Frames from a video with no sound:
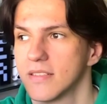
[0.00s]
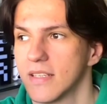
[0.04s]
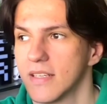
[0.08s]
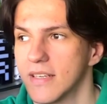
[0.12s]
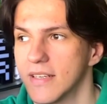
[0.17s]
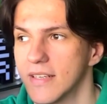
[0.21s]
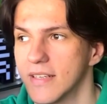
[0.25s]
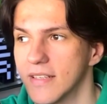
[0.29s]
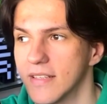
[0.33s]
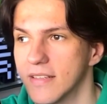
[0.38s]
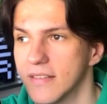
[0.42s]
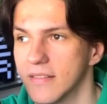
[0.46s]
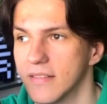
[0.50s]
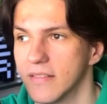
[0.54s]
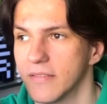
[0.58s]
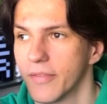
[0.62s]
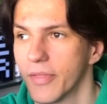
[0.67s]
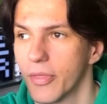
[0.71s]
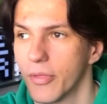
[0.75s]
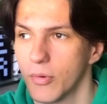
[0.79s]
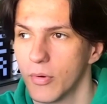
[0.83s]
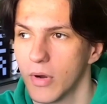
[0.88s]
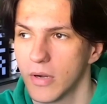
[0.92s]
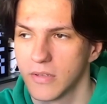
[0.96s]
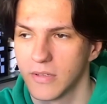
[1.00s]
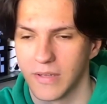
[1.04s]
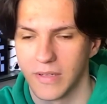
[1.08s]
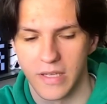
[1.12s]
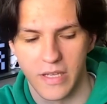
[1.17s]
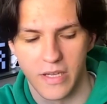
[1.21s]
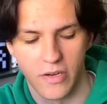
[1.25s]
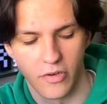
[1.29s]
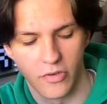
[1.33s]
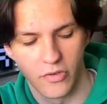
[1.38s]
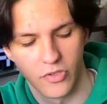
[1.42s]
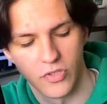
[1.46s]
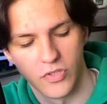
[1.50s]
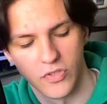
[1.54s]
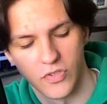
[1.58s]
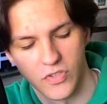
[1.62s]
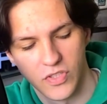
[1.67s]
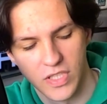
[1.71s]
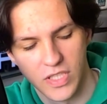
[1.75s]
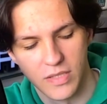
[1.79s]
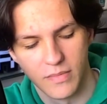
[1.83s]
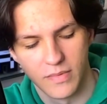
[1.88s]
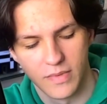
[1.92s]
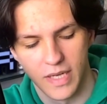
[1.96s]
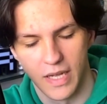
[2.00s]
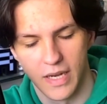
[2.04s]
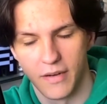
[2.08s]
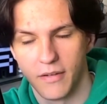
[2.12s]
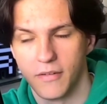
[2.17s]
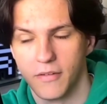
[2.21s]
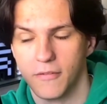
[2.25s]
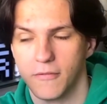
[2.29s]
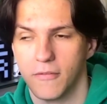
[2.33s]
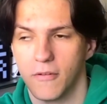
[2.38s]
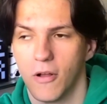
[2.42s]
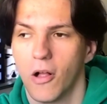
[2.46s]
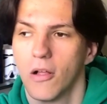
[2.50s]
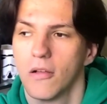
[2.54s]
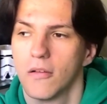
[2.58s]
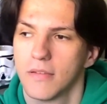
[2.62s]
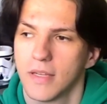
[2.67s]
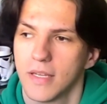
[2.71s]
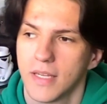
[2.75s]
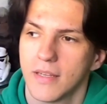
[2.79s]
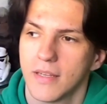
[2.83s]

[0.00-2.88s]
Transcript: and throughout the years you see them kind of evolving.